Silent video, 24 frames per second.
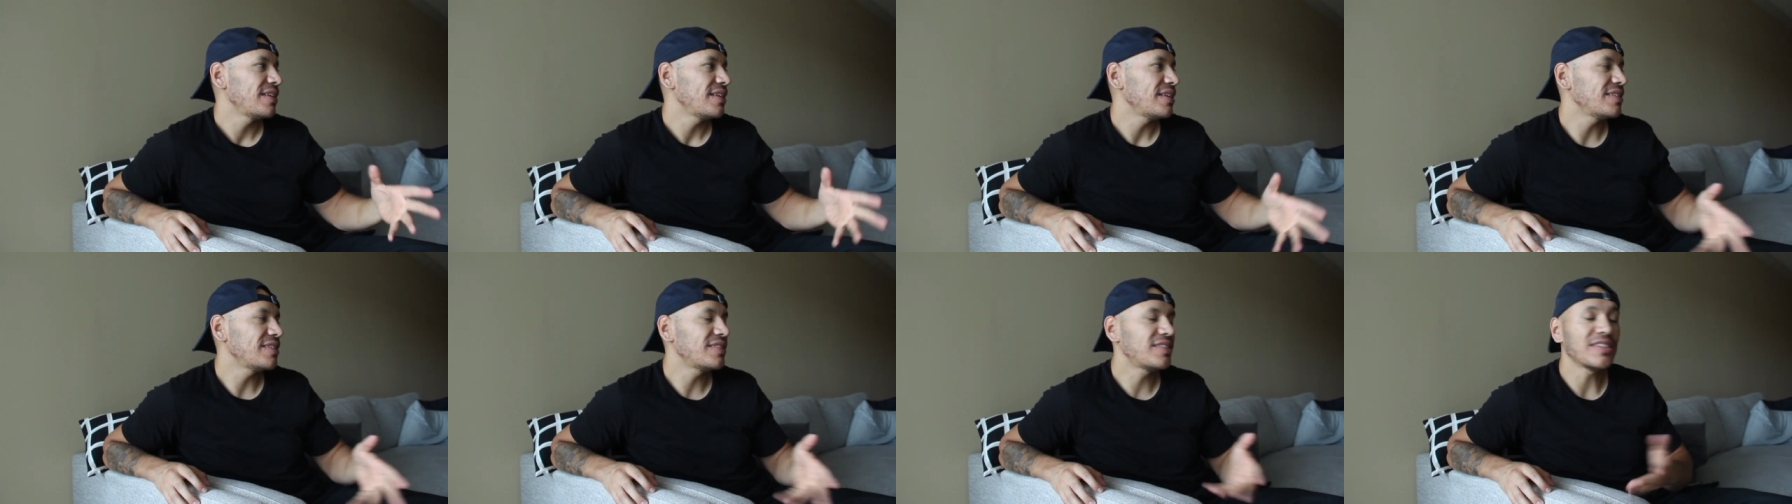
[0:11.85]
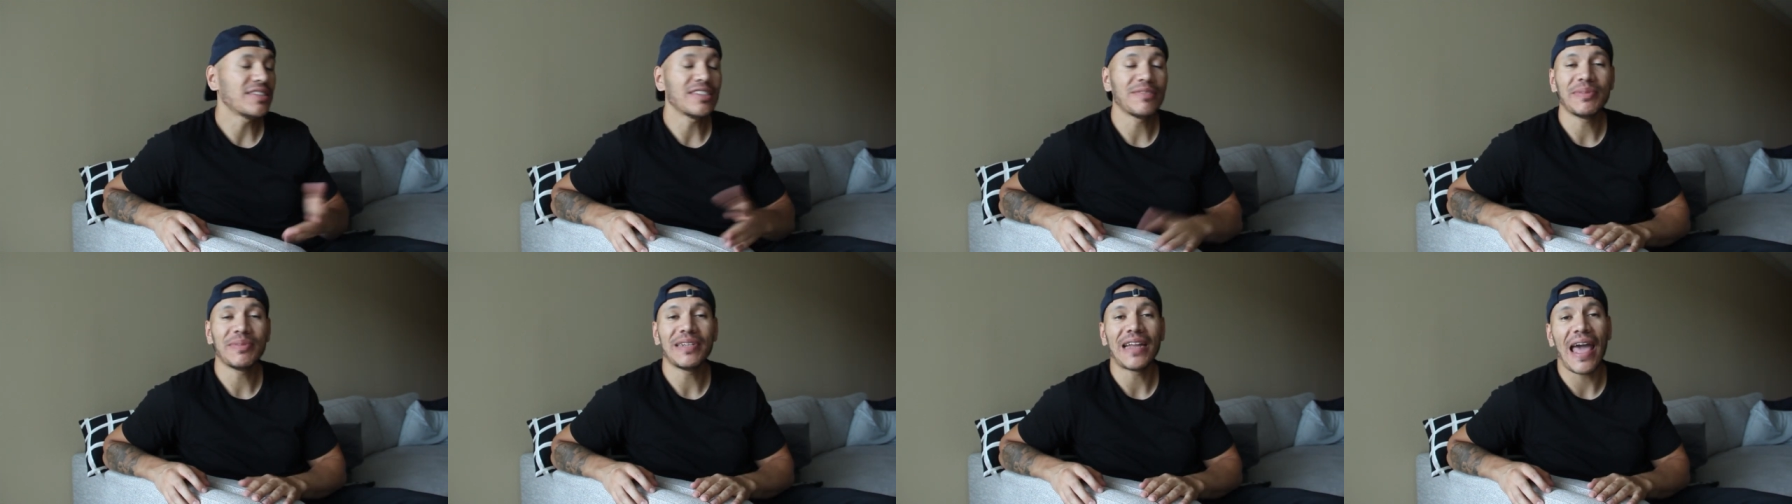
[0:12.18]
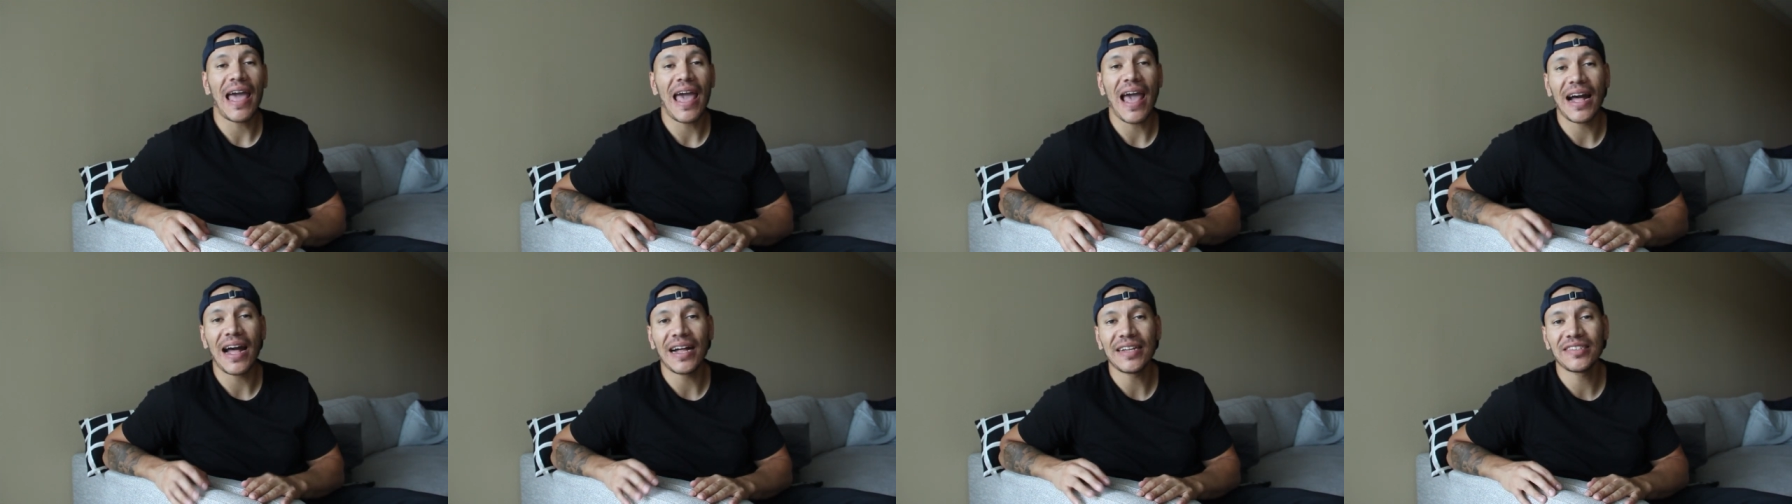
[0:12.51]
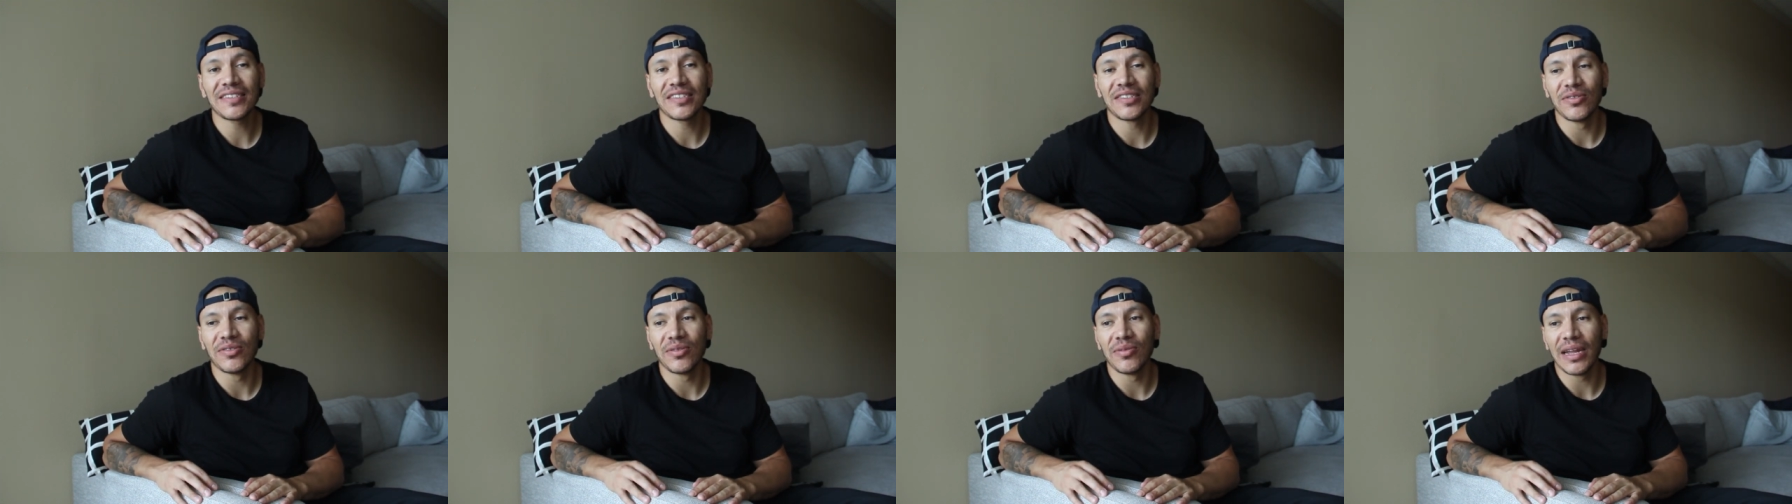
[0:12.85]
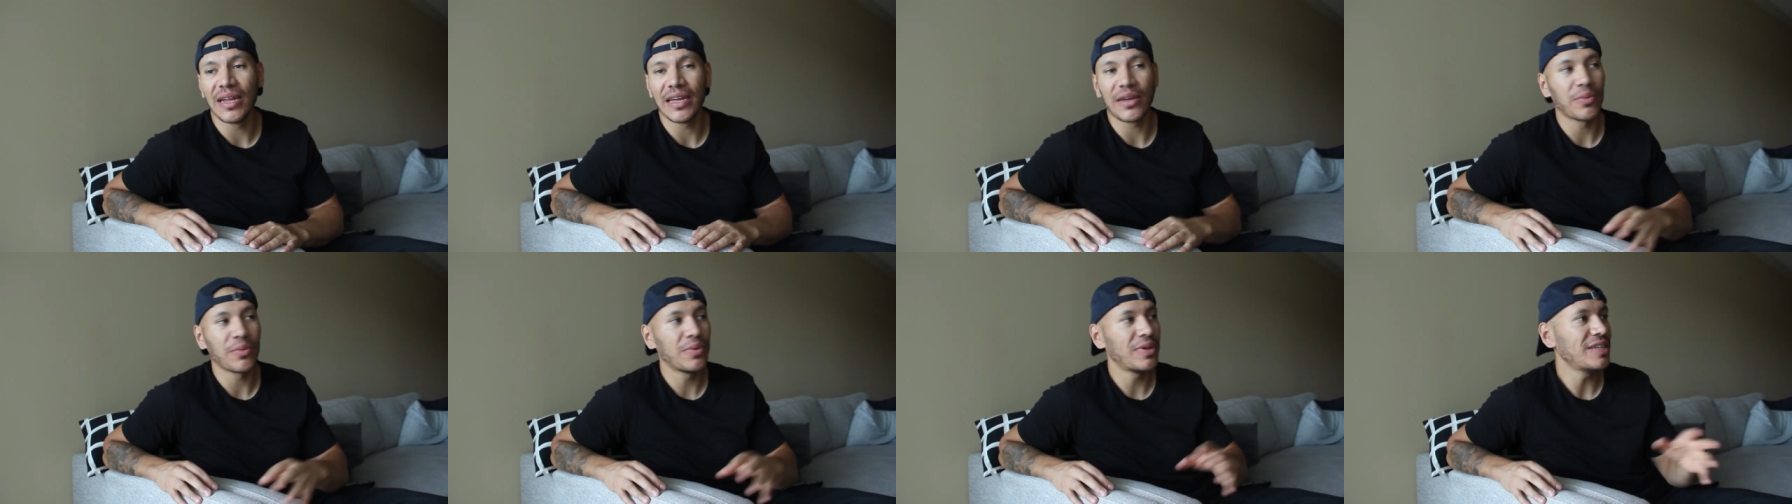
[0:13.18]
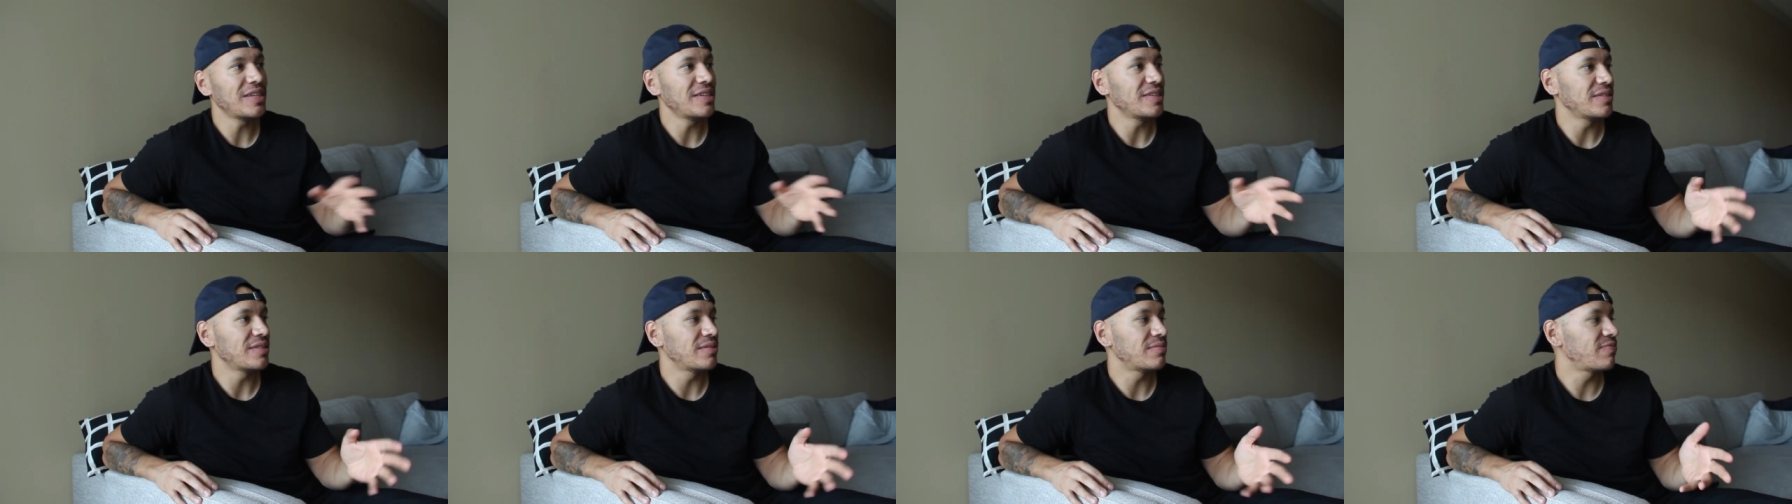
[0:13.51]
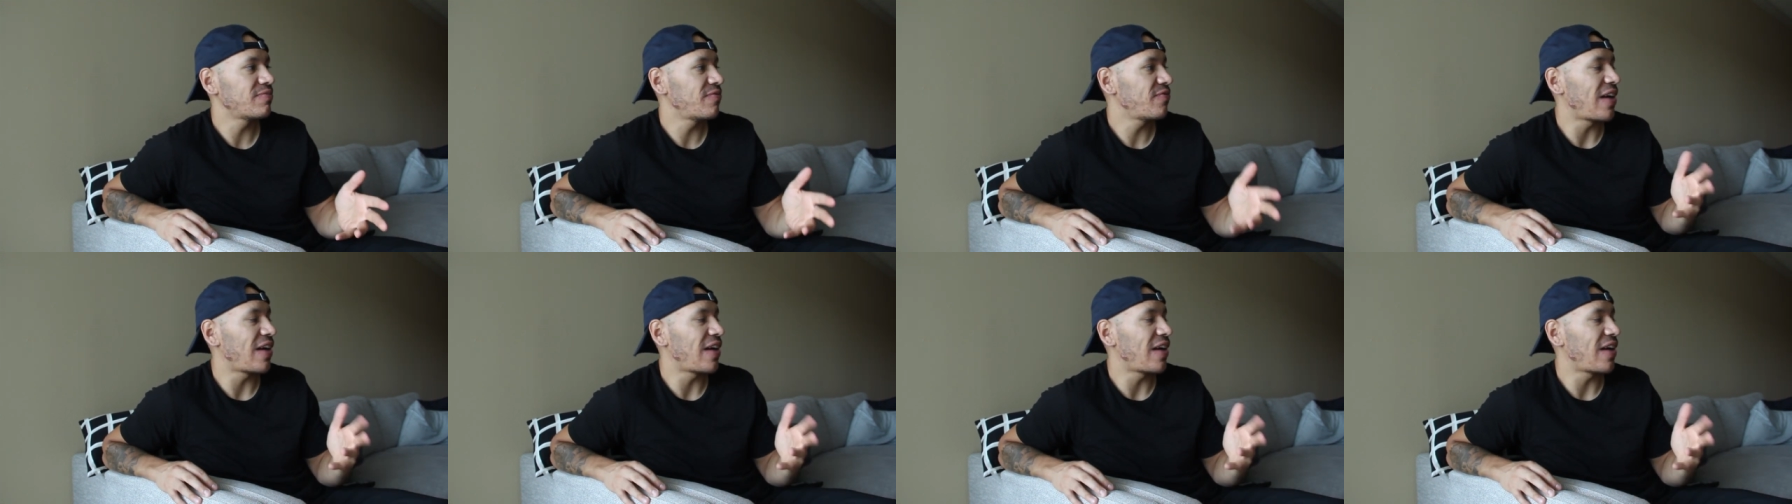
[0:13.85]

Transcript: it's just been a hassle, like really